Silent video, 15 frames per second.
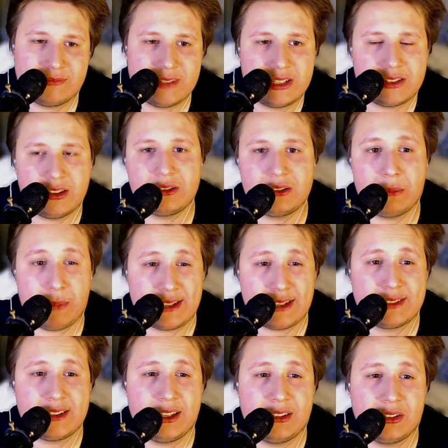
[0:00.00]
it's not the
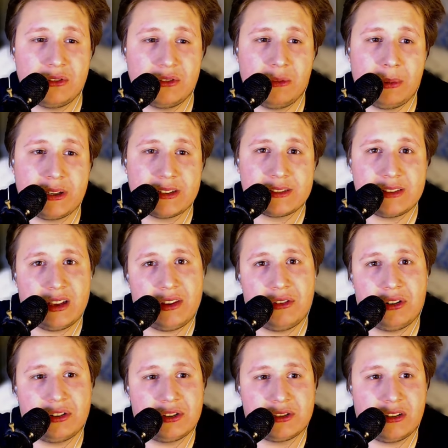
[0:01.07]
best thing to do, because then
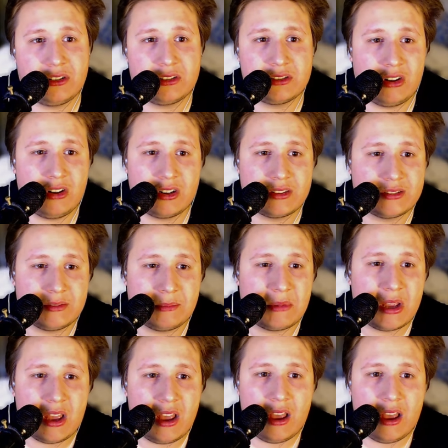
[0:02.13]
you're just gonna start some